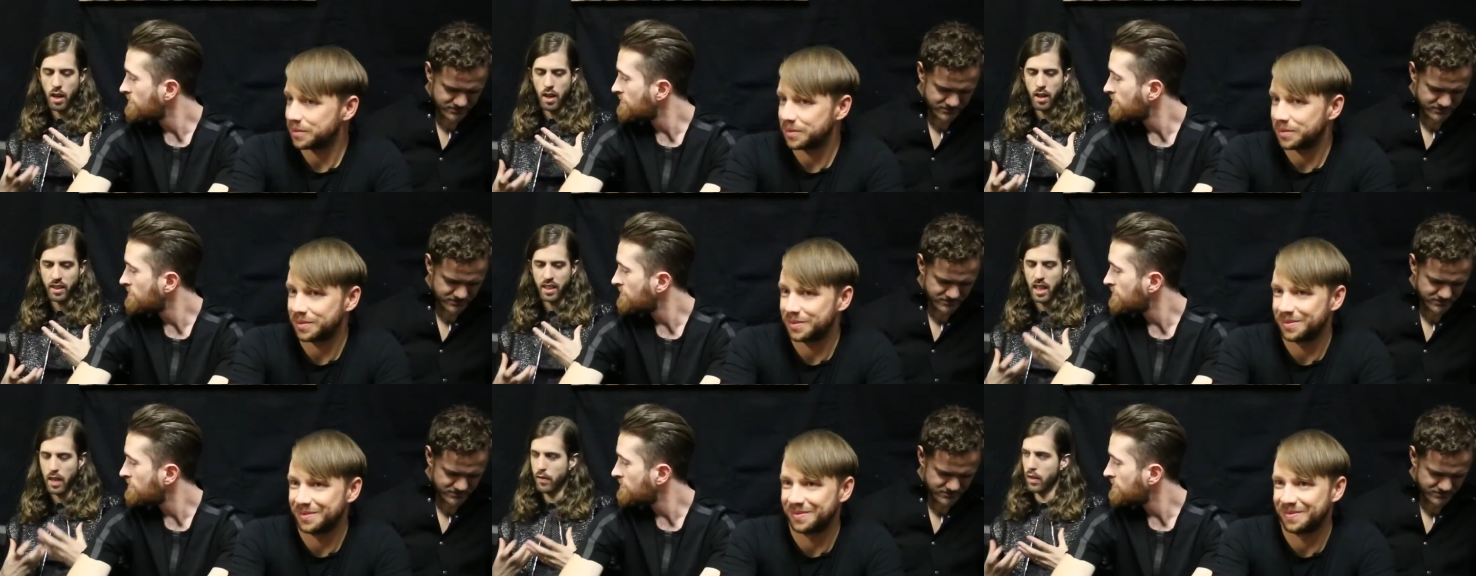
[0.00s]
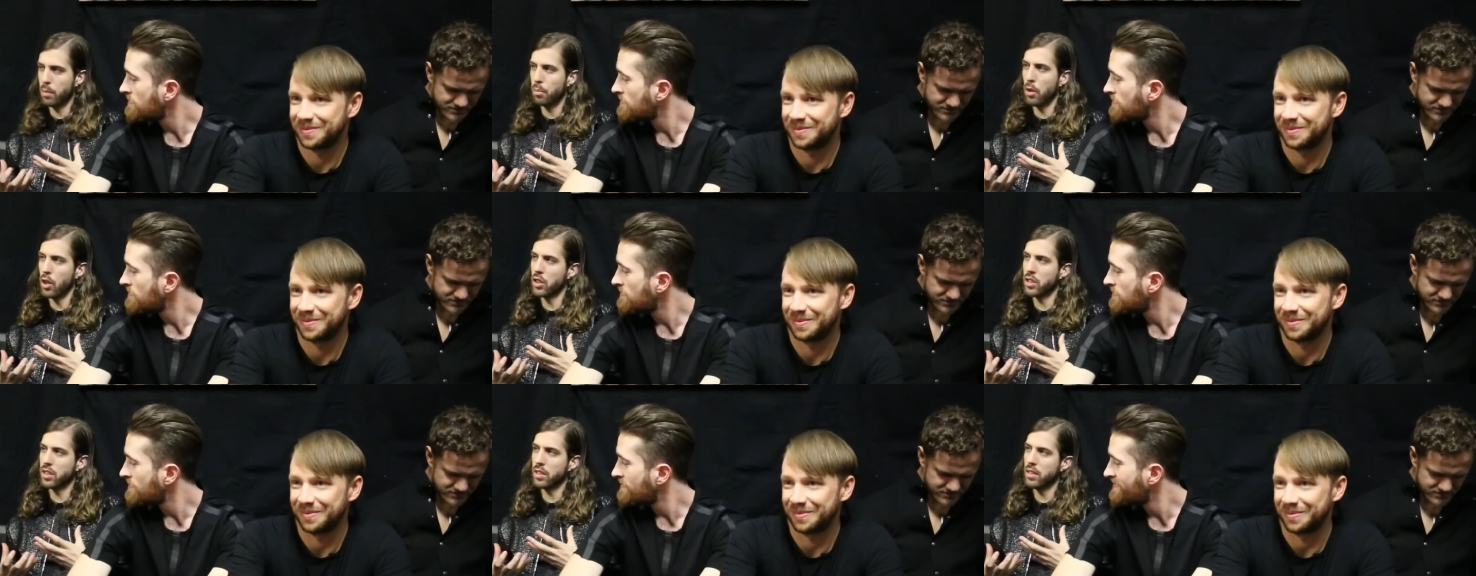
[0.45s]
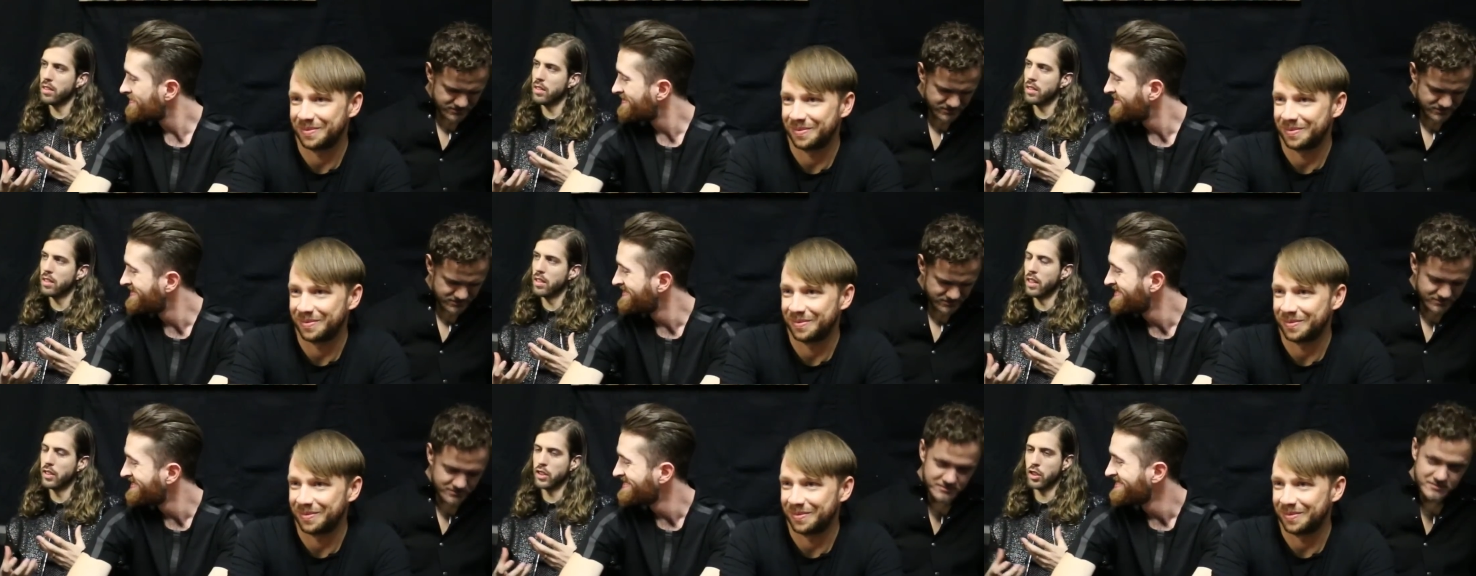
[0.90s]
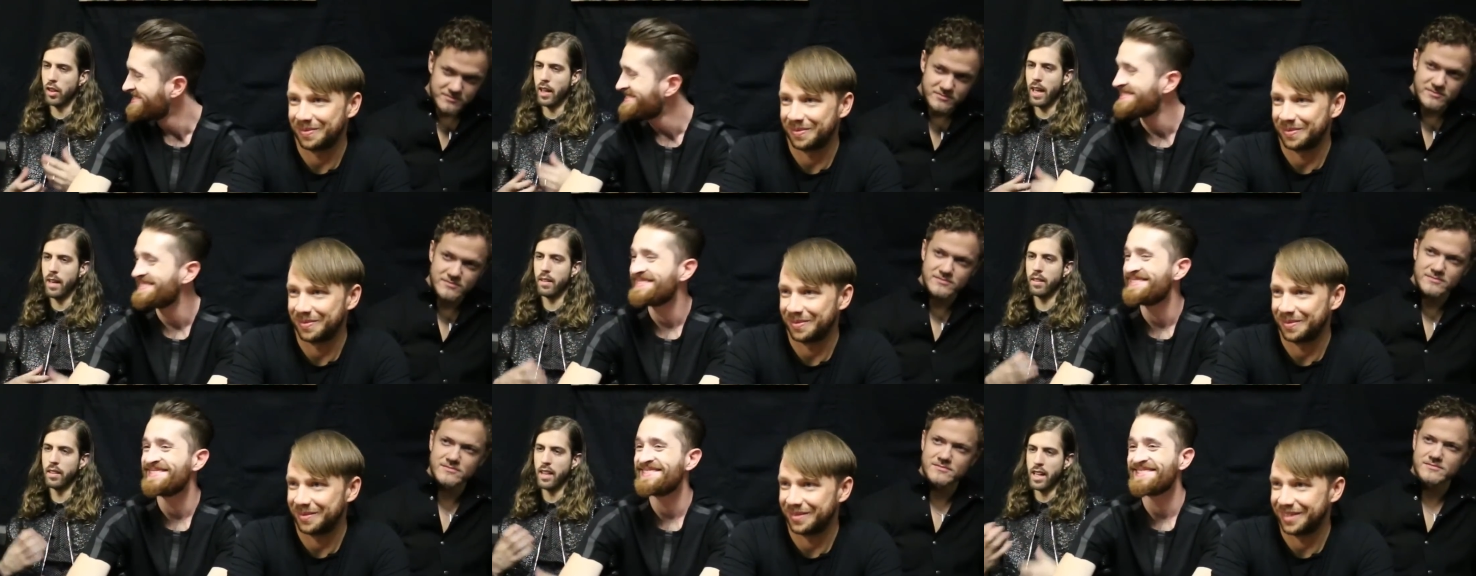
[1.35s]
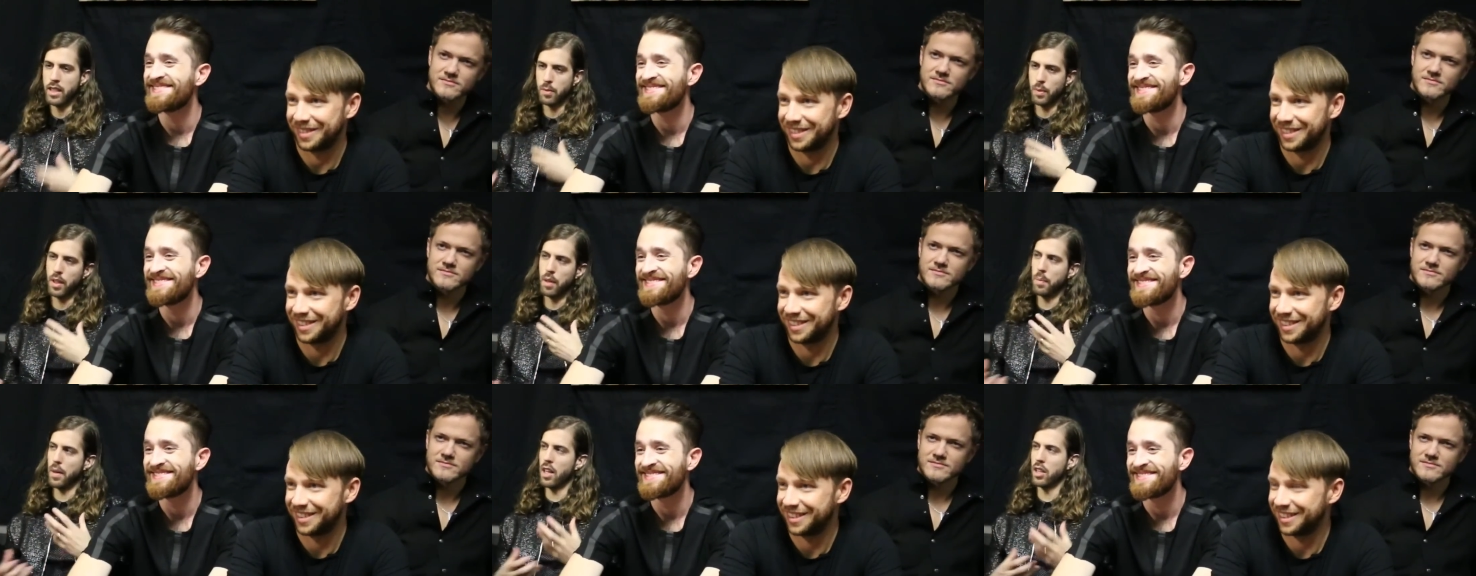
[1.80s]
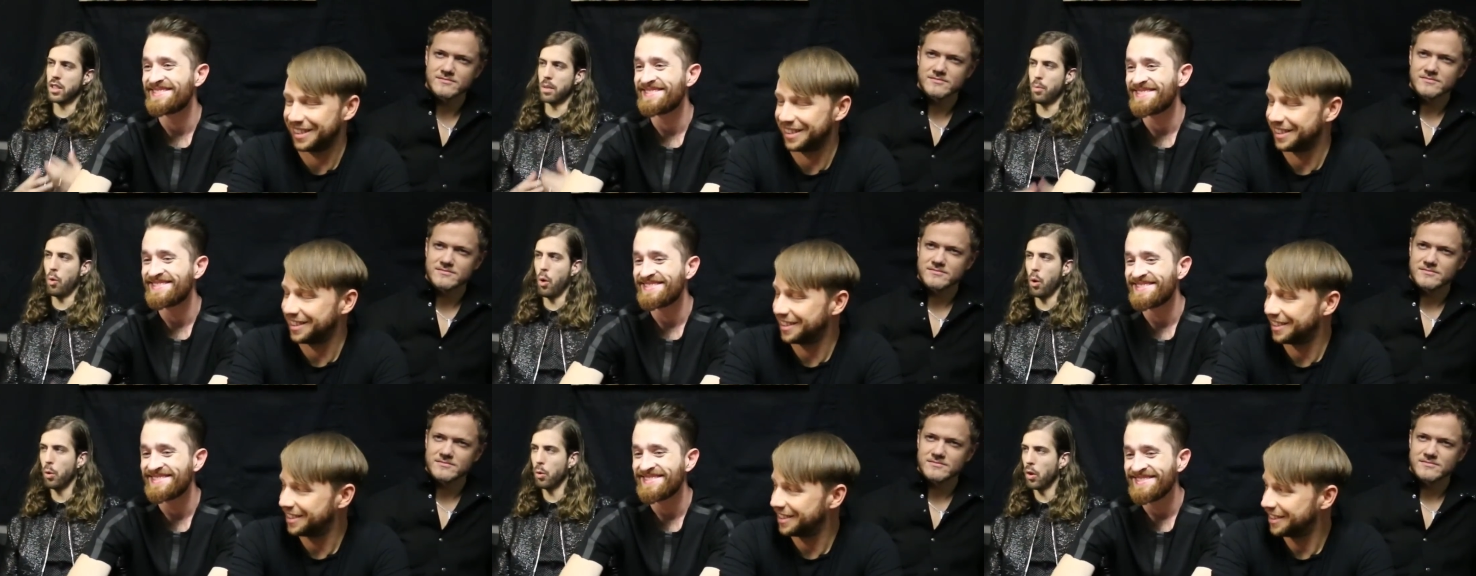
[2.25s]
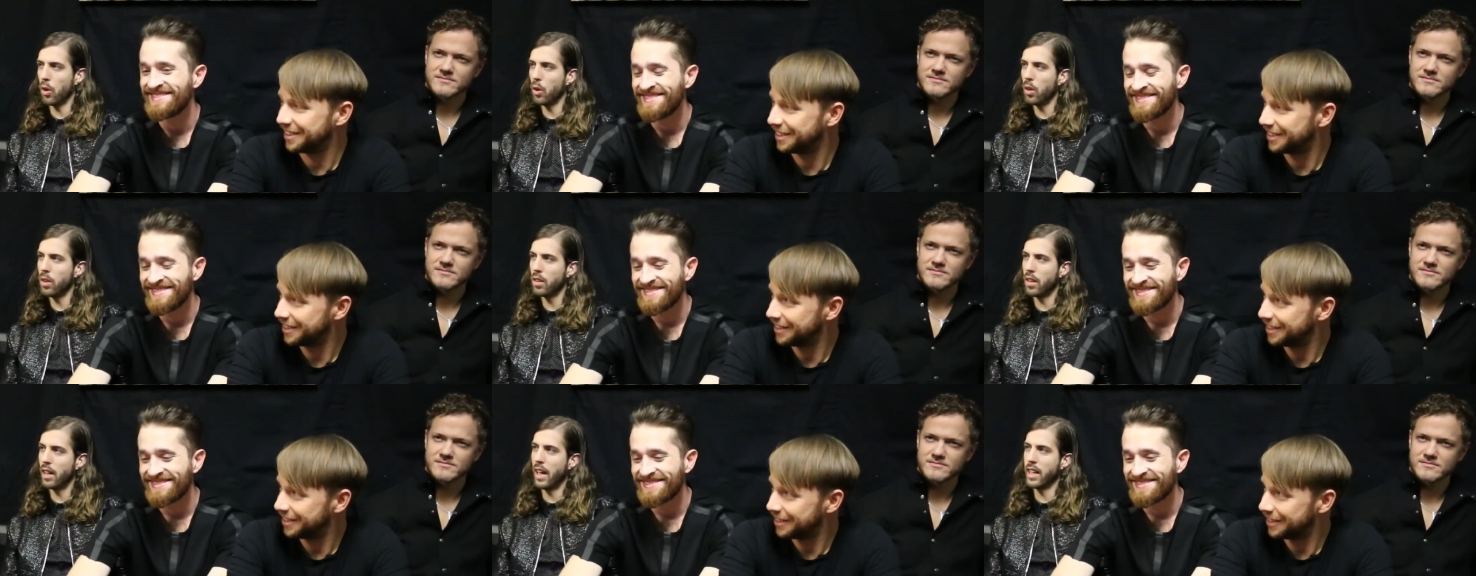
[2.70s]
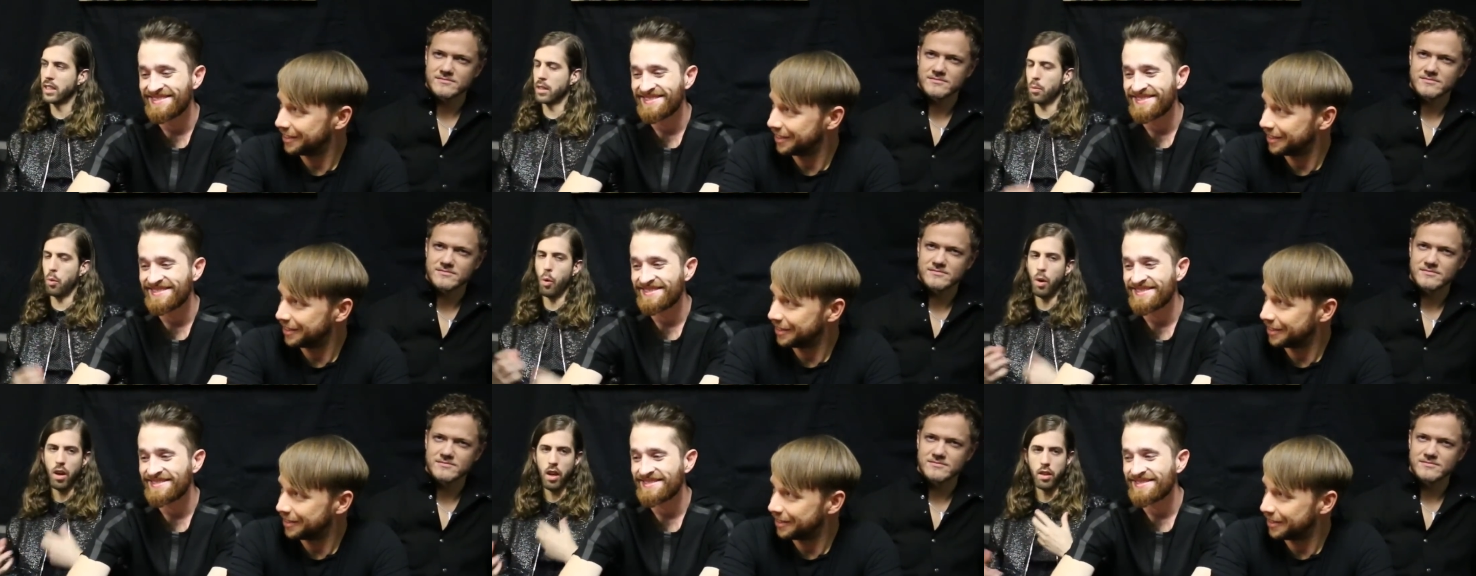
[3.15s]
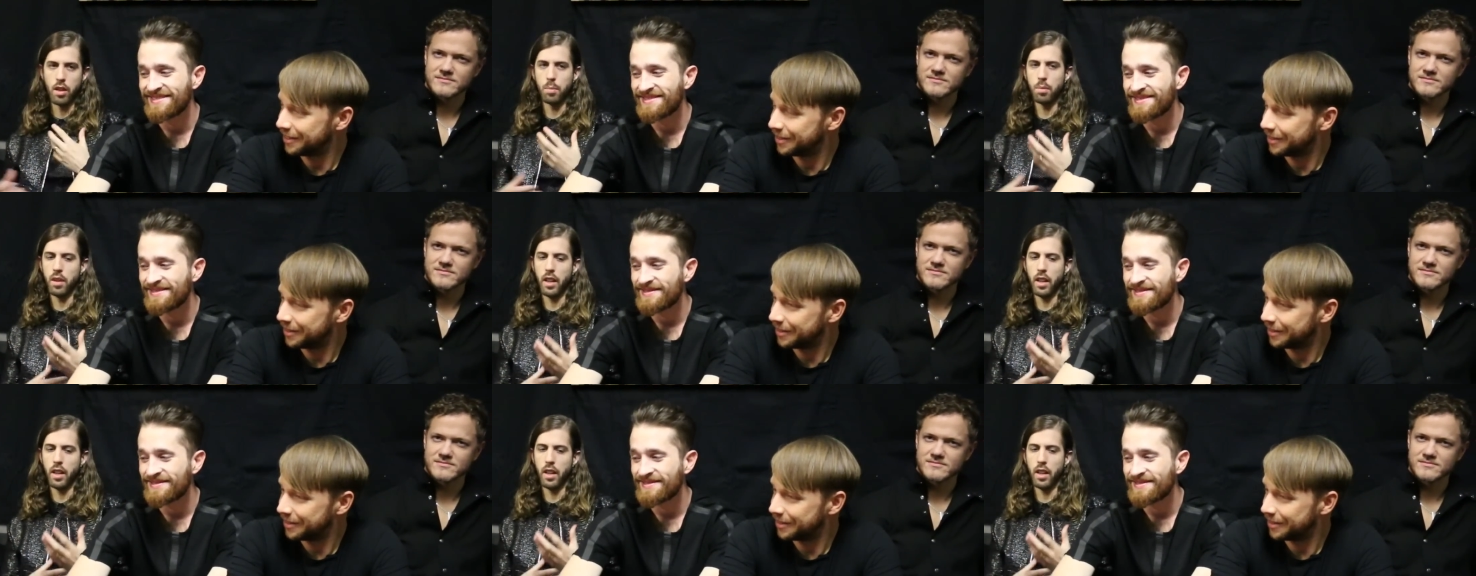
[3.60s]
Speaker 1: uh, giving person, mm -hmm. and so that lends me to be a support role. I support other